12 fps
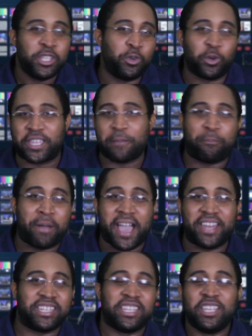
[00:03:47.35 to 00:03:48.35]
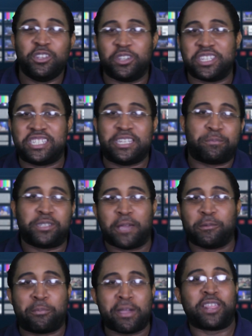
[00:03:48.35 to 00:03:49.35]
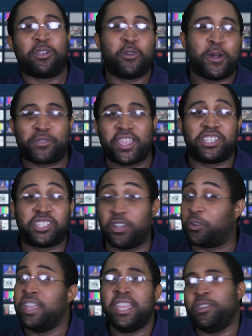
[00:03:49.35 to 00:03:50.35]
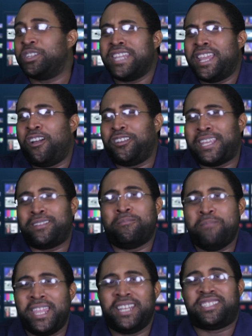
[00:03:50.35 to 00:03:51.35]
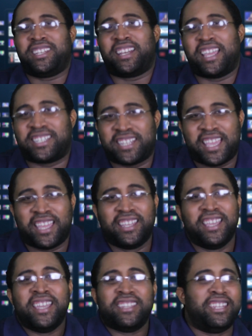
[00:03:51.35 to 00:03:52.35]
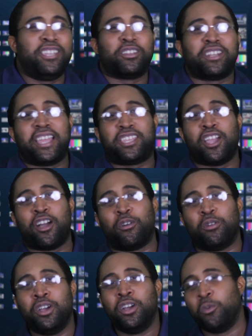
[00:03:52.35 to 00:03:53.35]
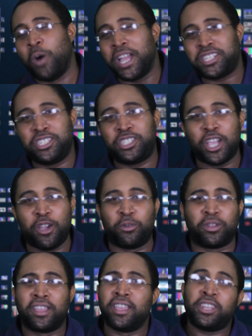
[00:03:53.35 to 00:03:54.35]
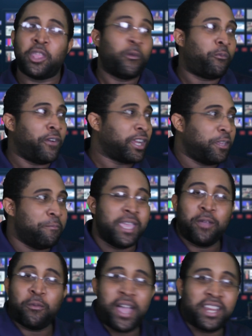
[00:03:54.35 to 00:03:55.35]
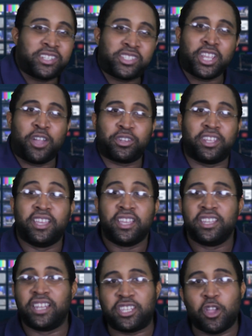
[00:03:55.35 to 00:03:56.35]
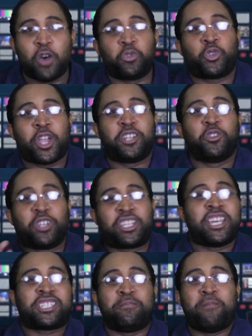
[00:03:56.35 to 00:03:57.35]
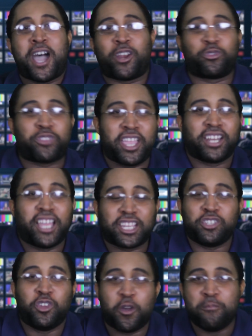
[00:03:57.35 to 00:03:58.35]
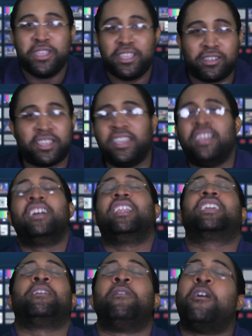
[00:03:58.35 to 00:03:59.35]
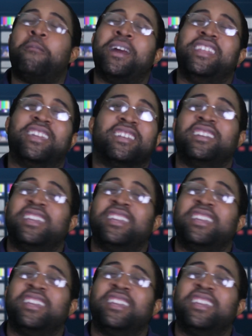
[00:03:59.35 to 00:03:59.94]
You gonna get bodied. You gonna get zipped up. You probably gonna go up there and choke. He was saying all types of mean shit like that. And then he was like, yo, why she choke? The fuck you mean, why she choking? They're like, yo, I was trying to do the custom model thing. Like, you know what I mean? Come on, my nigga.